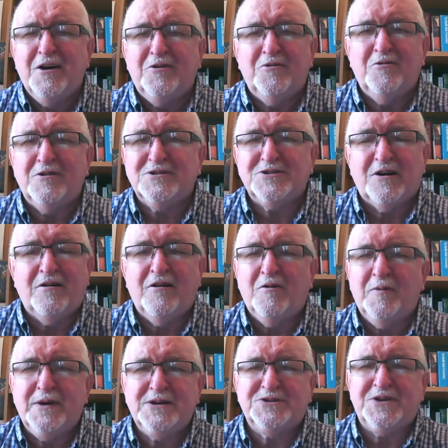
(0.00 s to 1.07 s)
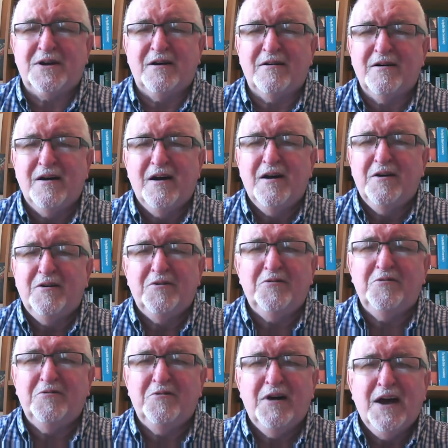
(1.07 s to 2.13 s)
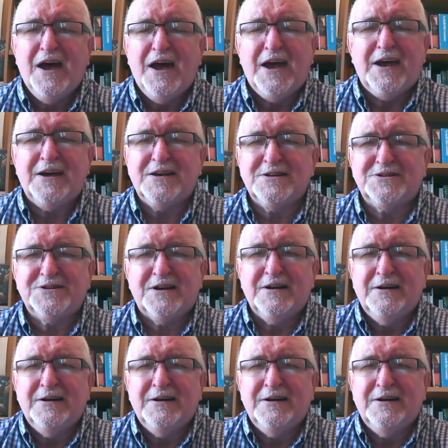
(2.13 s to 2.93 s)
who is always there, who is